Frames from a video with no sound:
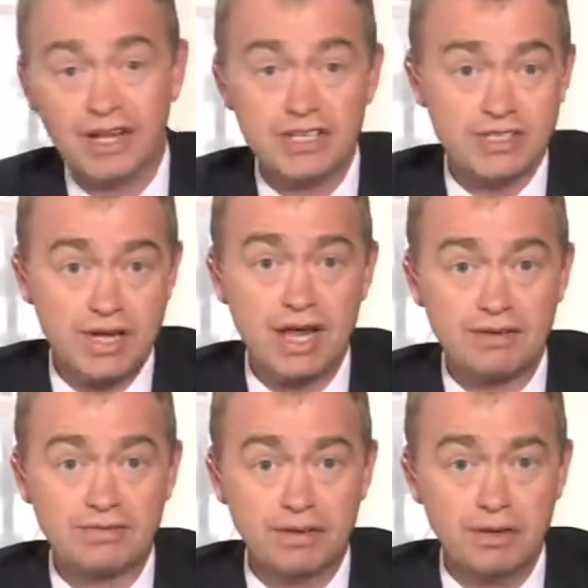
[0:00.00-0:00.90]
and is
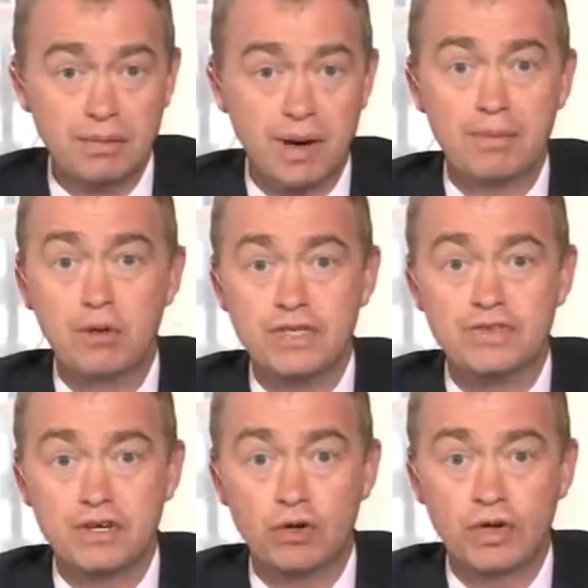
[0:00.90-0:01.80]
safe, and that my
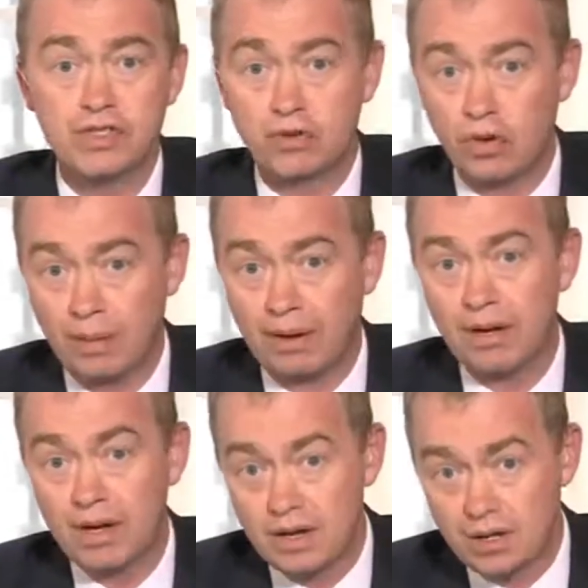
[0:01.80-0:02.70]
motives in all this are all
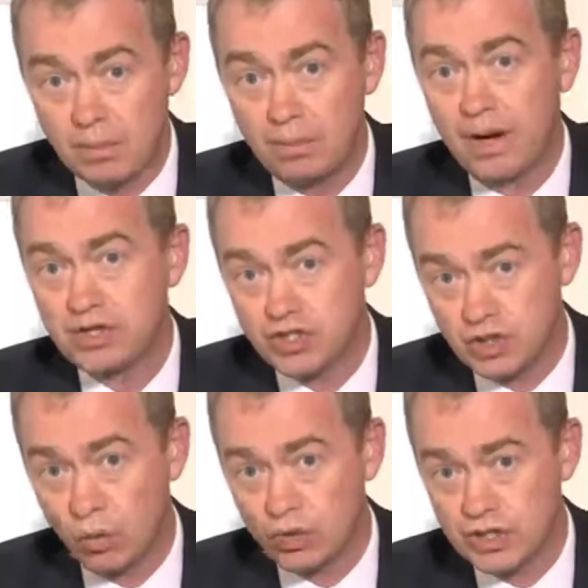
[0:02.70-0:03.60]
about compassion
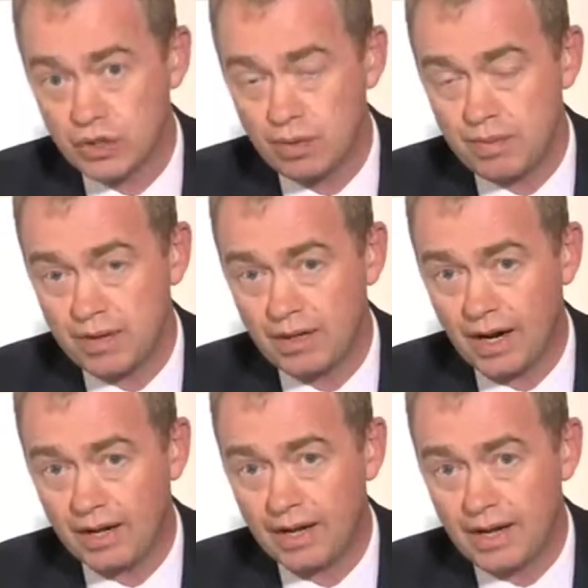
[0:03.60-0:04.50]
towards these women,
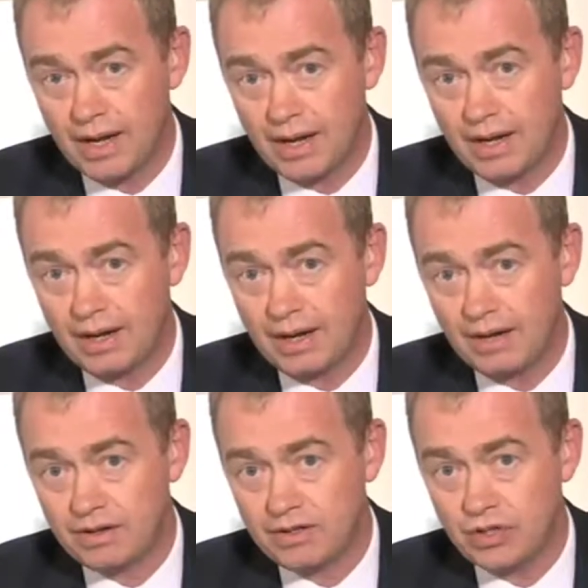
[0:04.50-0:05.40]
and
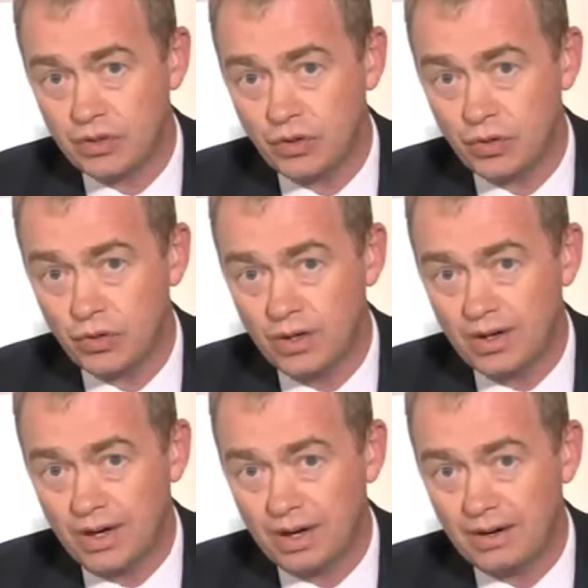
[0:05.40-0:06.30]
to
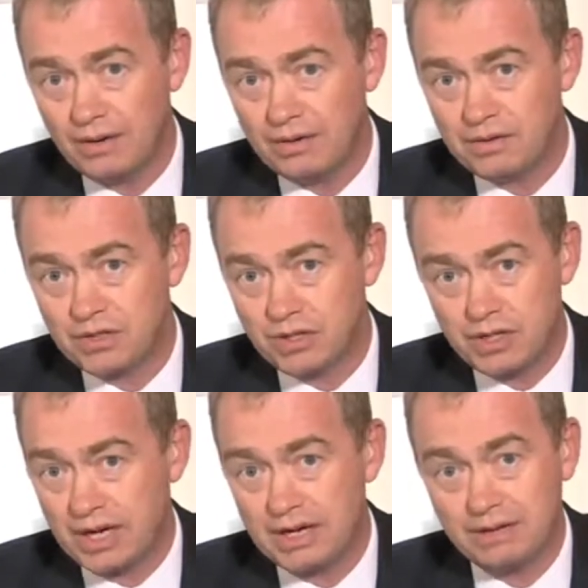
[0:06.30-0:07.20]

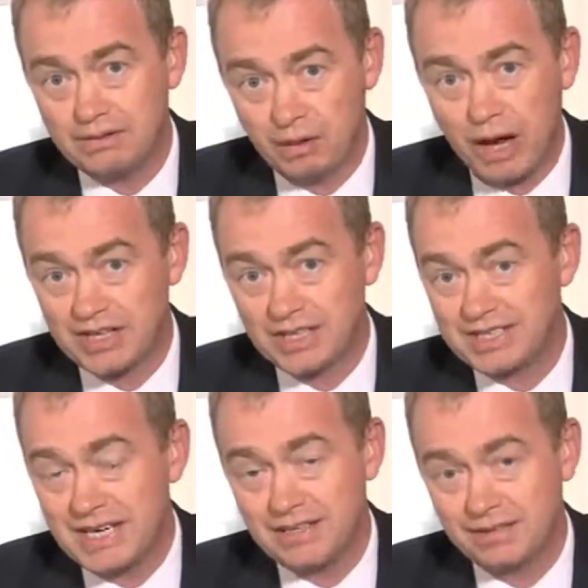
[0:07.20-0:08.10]
say, as
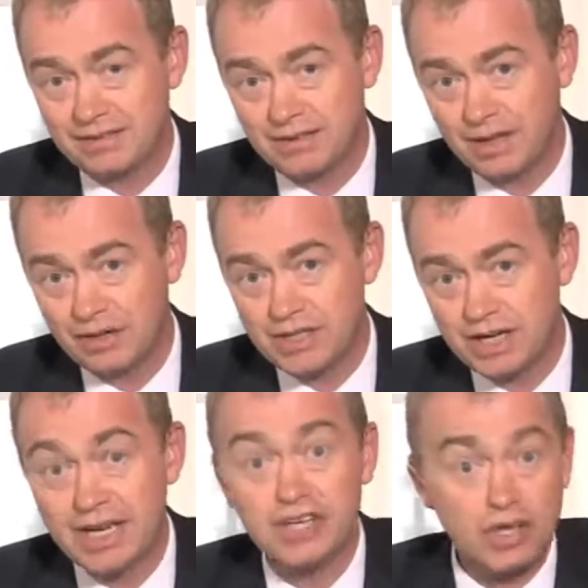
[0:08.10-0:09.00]
I did
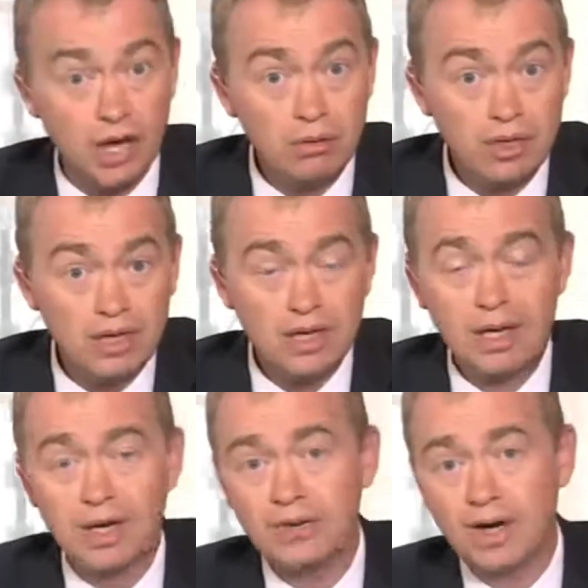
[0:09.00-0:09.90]
10 years ago,
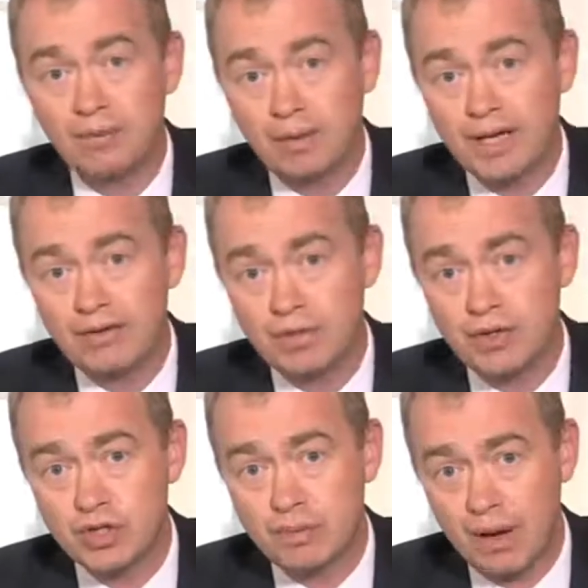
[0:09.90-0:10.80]
that I believe
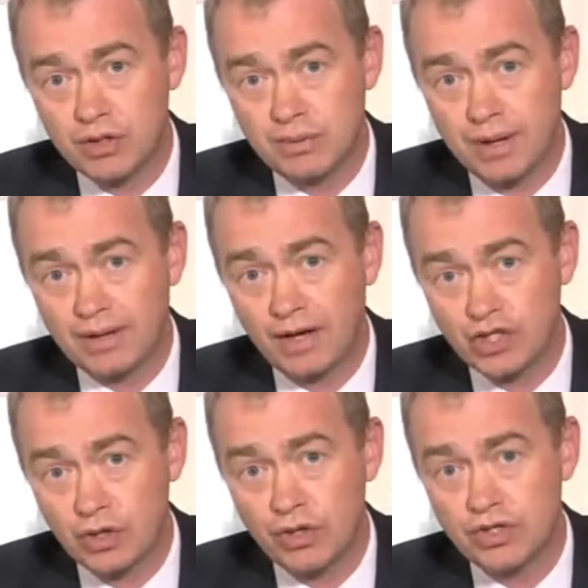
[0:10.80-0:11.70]
women should be able to make
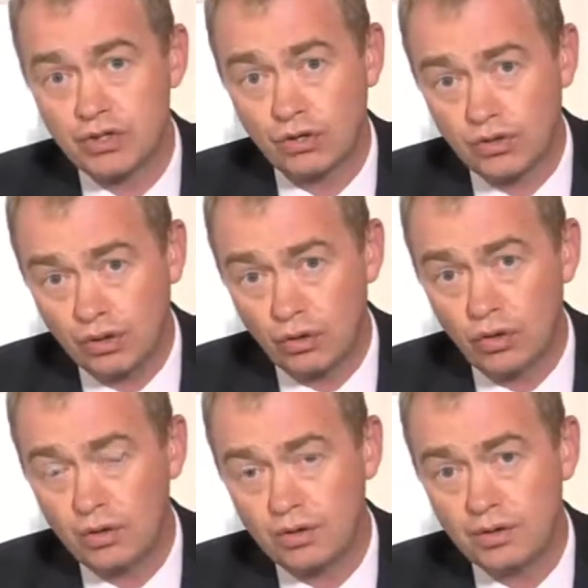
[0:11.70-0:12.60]
that choice under
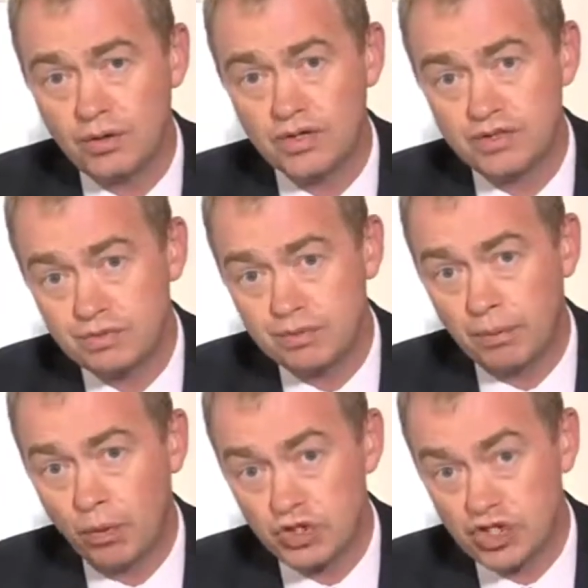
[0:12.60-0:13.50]
law, that
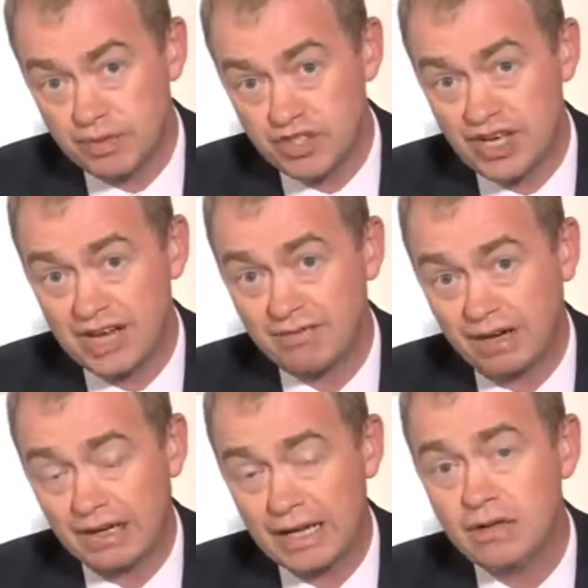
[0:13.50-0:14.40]
abortion should be safe
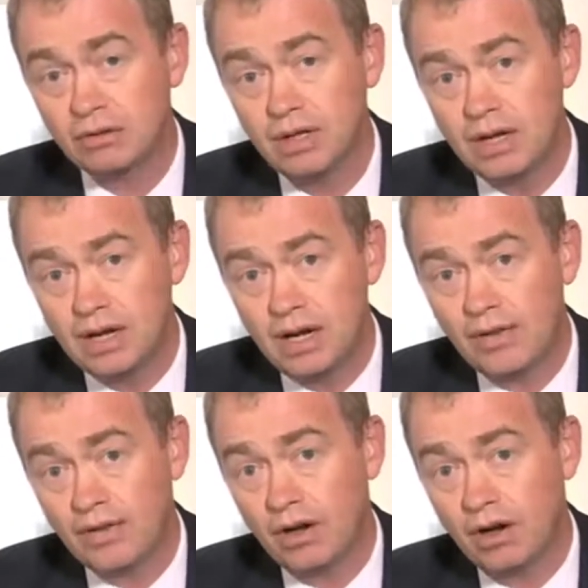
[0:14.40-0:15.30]
and legal,
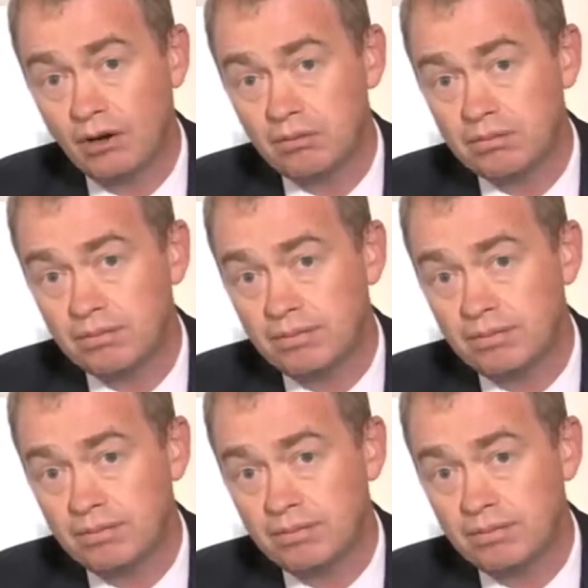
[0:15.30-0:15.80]
and that our